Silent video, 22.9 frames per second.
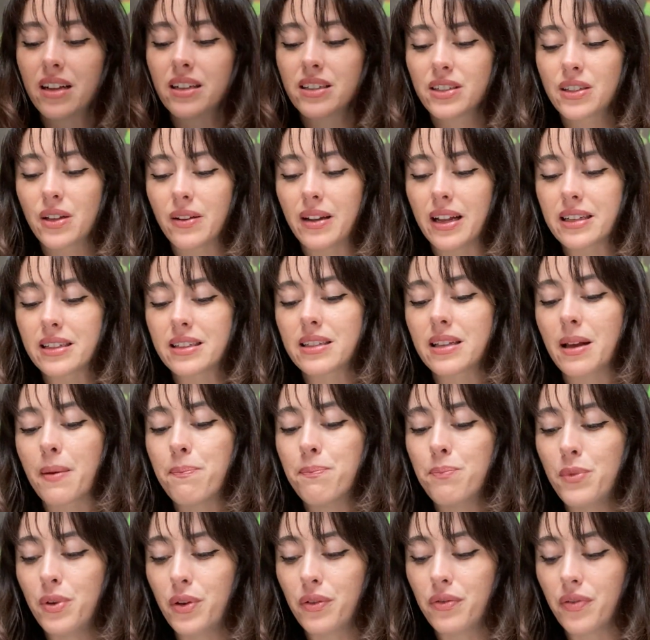So let's
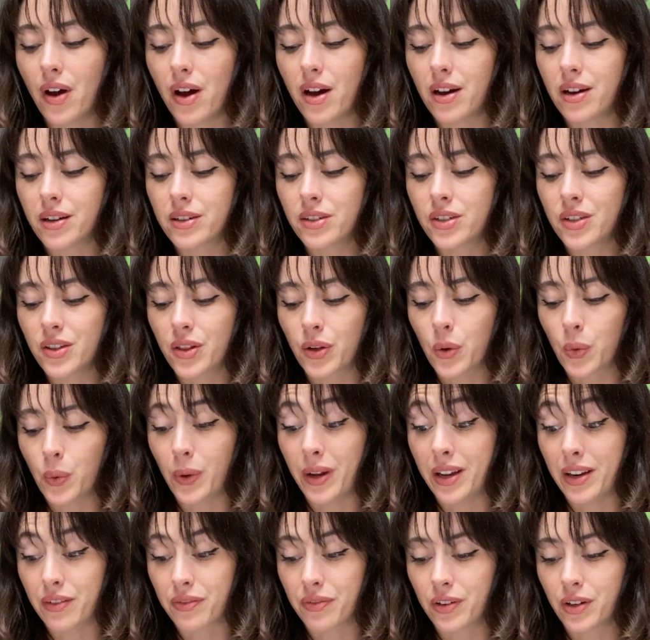move on to the
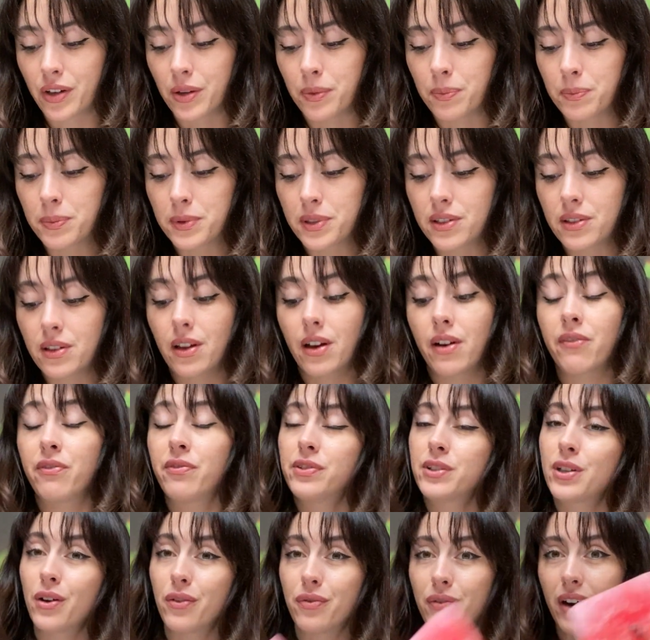Queen of Cups.
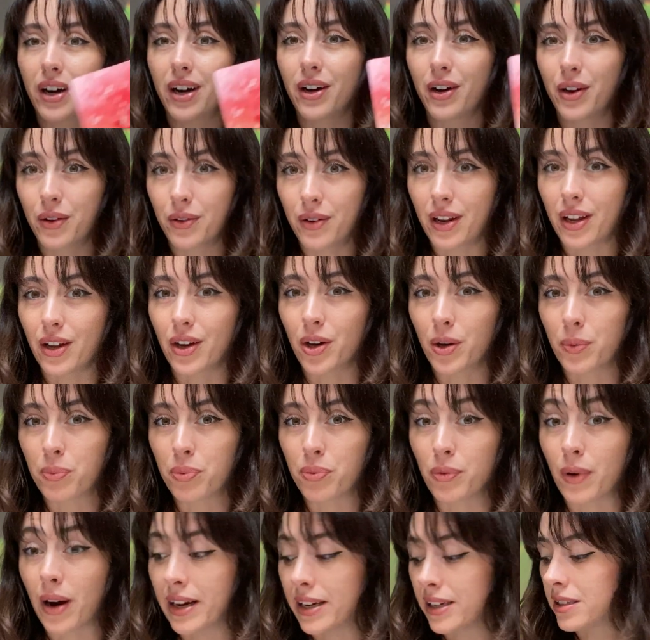So far, only
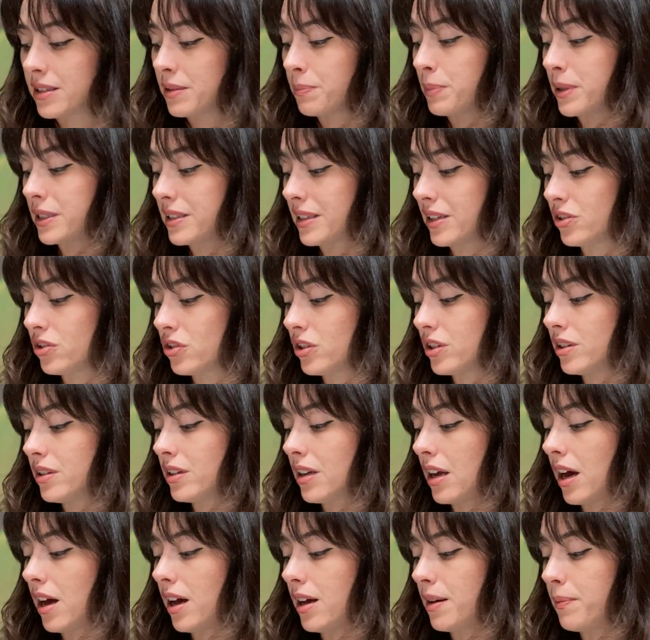upright position
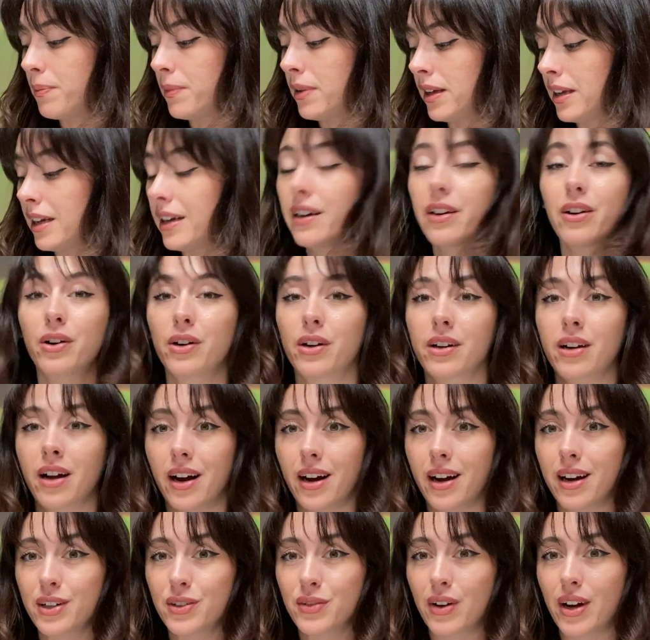here, or
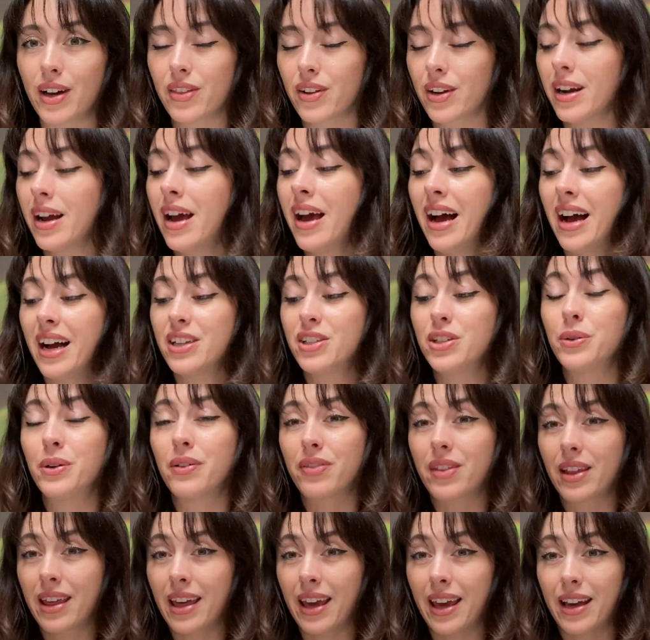card rather. I do have
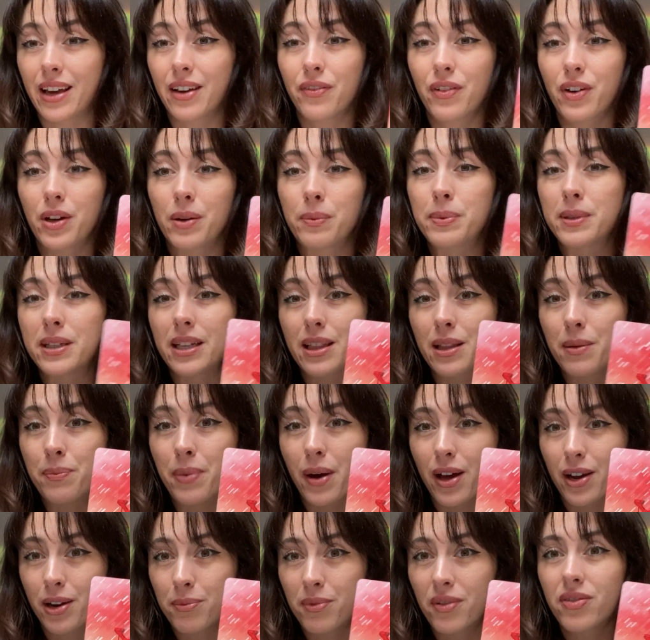the King of Cups at the
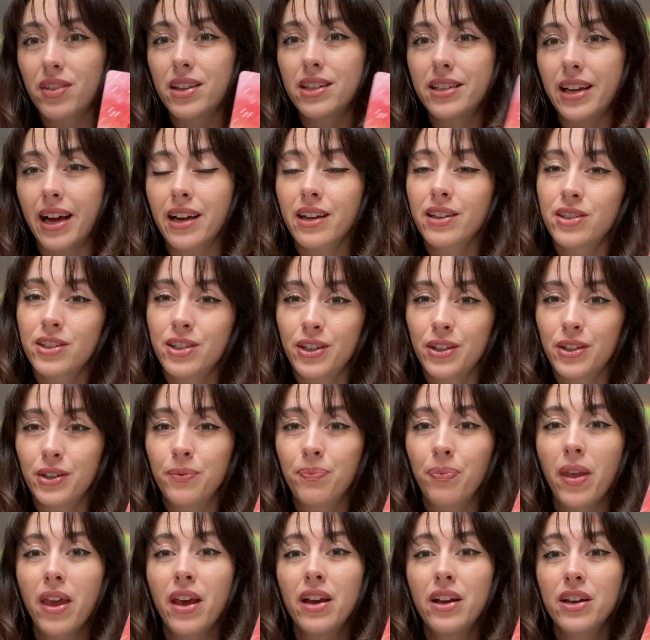bottom of the deck too.